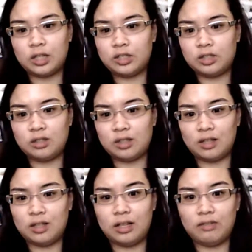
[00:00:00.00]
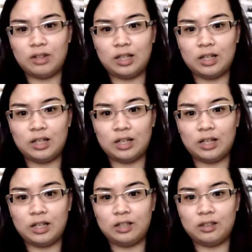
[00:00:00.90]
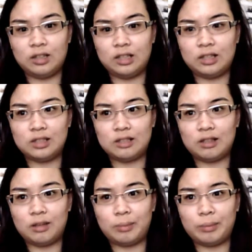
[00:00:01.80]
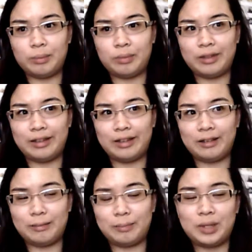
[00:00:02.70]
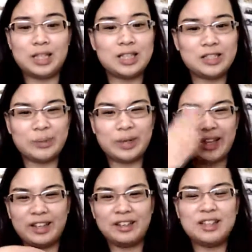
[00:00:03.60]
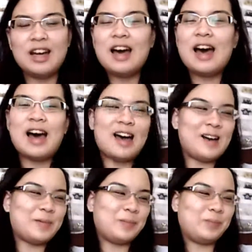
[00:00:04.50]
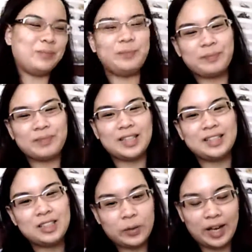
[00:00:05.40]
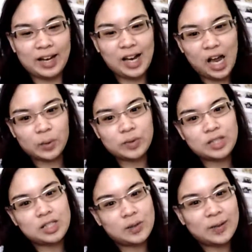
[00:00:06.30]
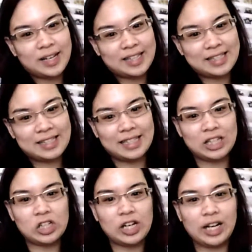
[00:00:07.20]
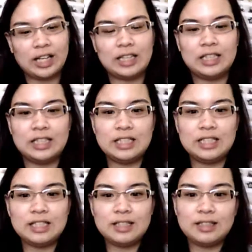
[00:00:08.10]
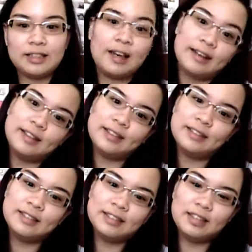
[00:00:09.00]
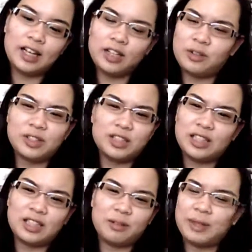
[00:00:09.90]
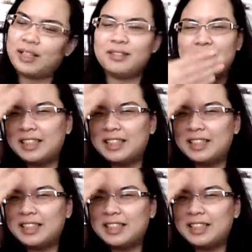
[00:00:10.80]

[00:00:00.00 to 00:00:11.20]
I just said evening and night in the same thing, but it's okay. Um, so yeah, I will see you guys later, and yeah. I know I just said that, wait.